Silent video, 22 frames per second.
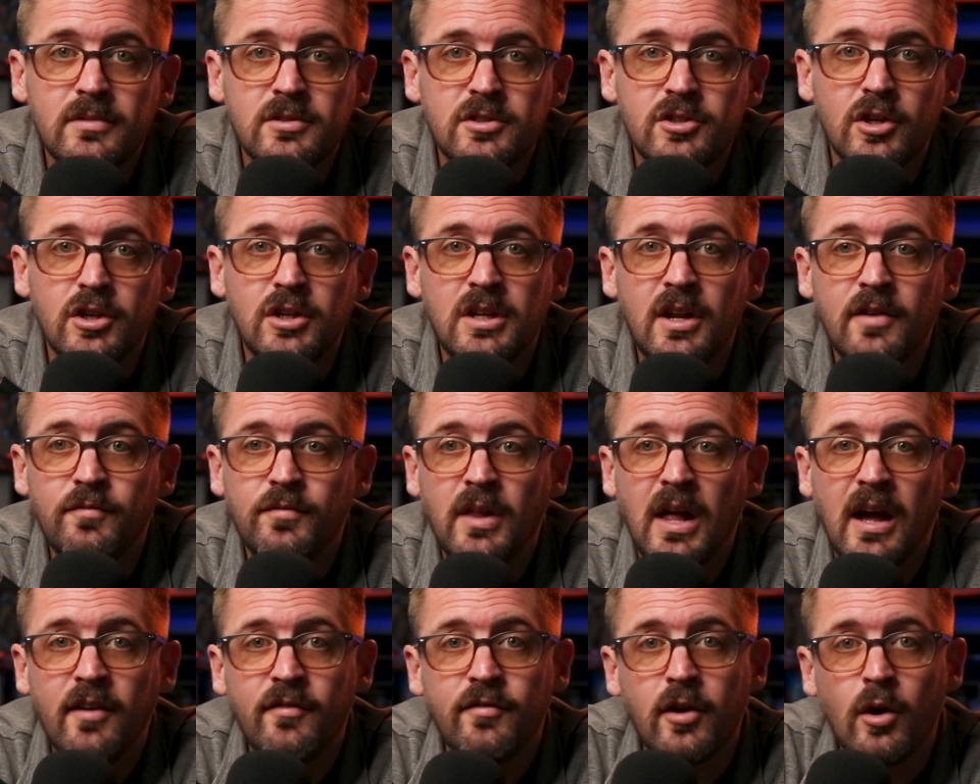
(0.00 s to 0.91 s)
so you didn't
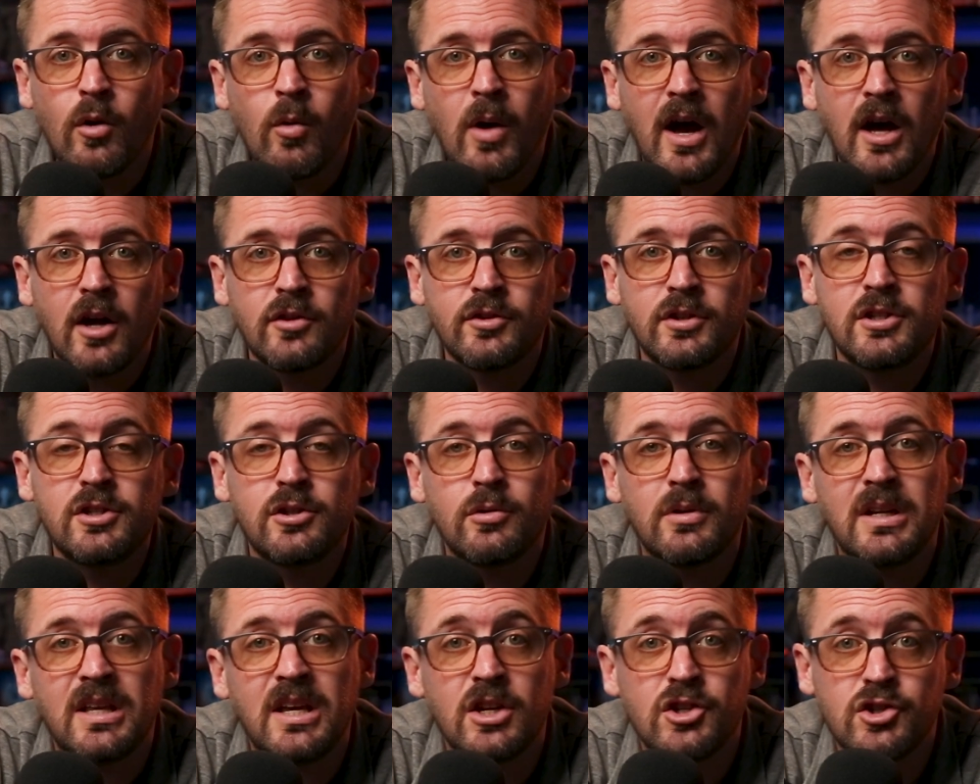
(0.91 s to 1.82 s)
fly for a while, didn't
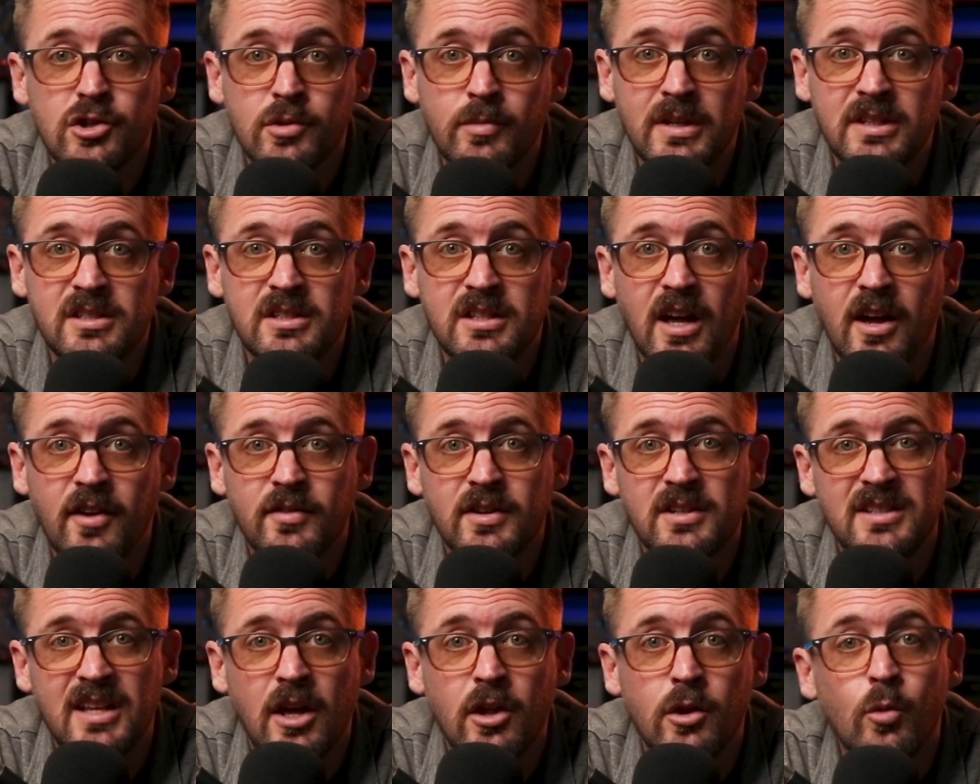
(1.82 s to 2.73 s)
do any instrument stuff
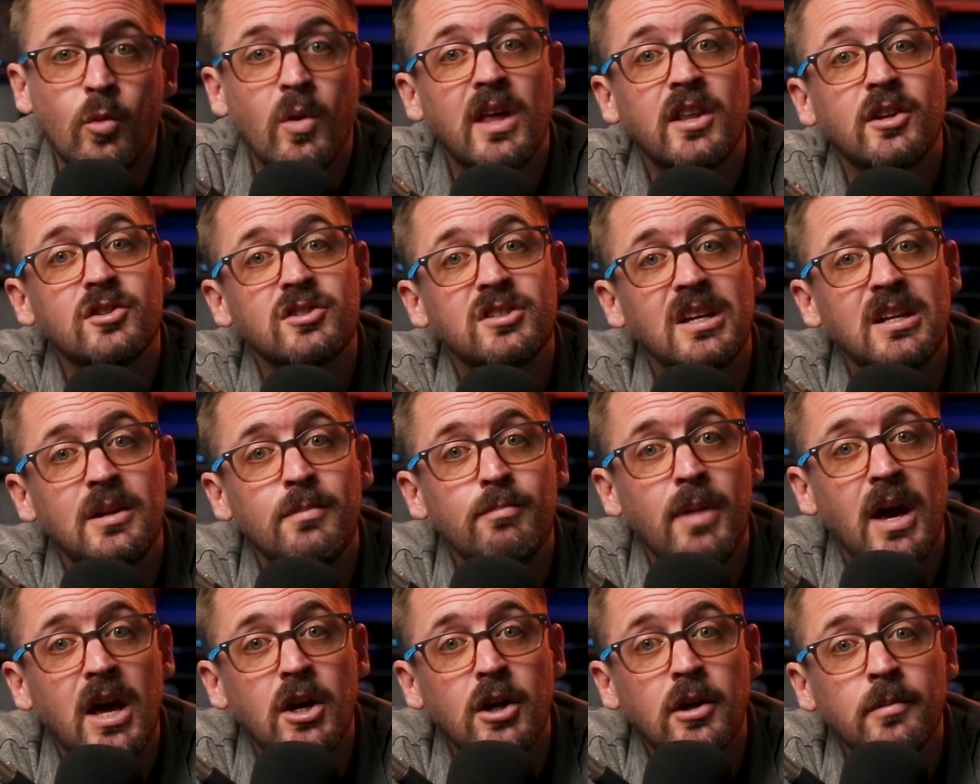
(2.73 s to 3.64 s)
because now the weather's
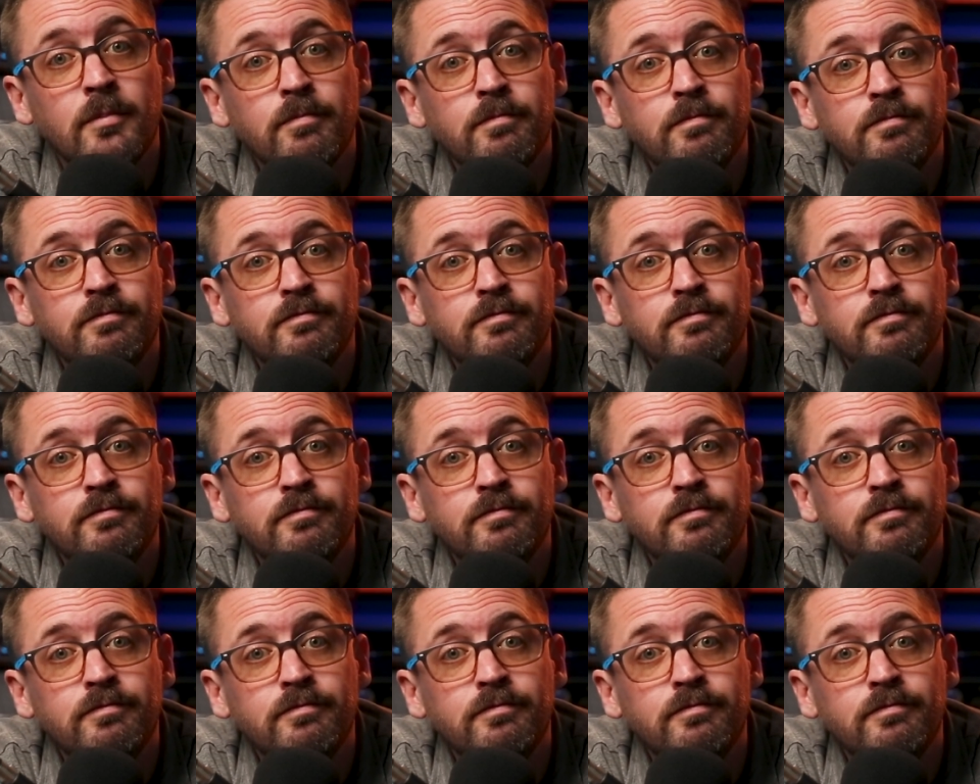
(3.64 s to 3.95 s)
getting better.